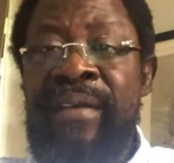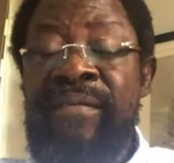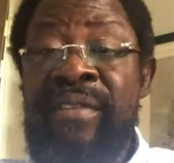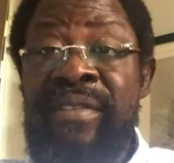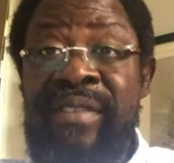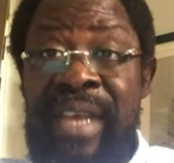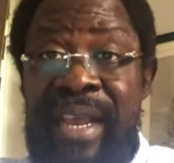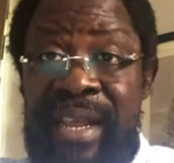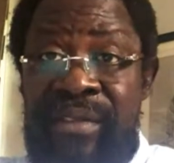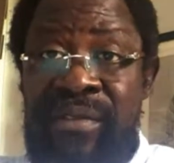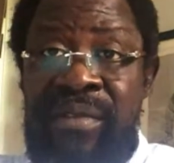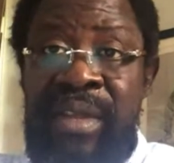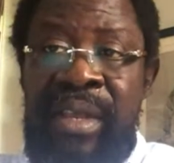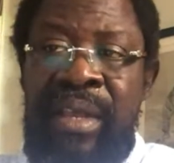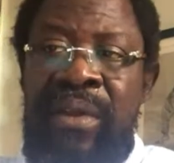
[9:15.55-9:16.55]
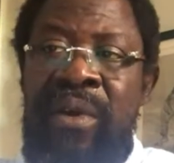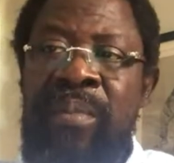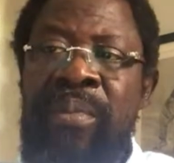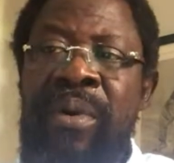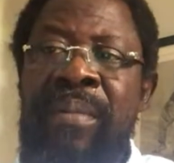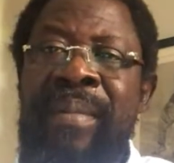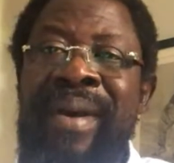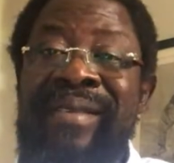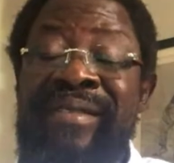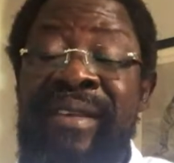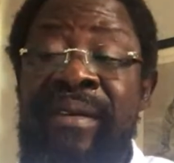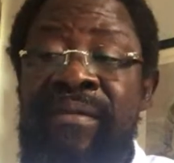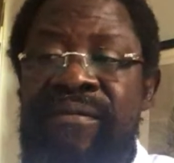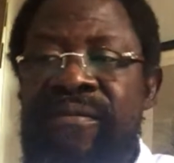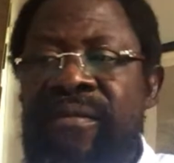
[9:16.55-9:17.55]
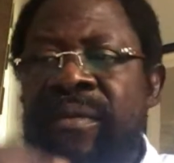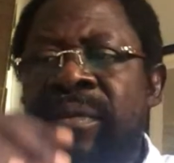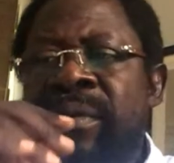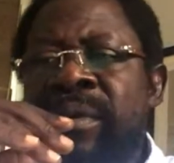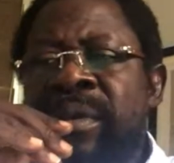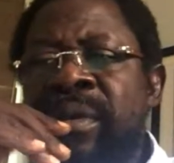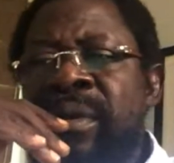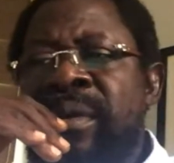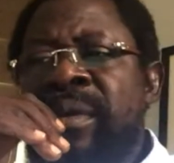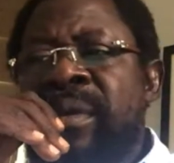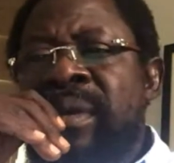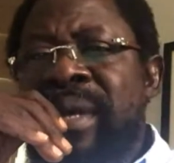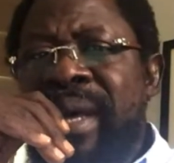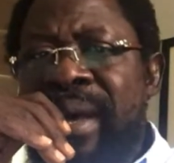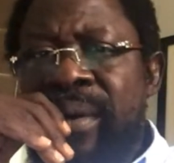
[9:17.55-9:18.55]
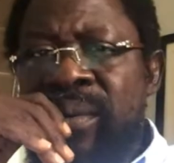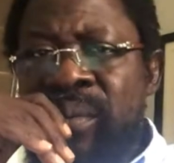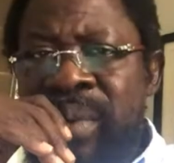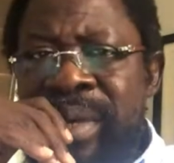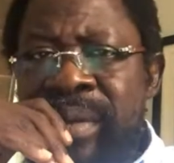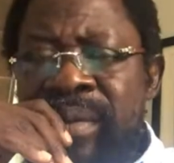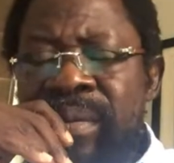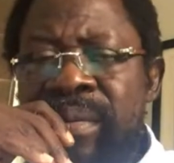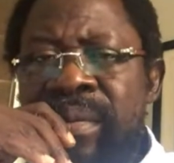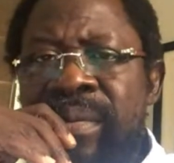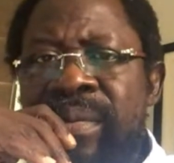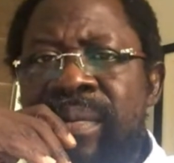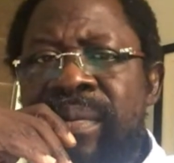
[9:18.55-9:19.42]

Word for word: have decided to take it upon myself. I will,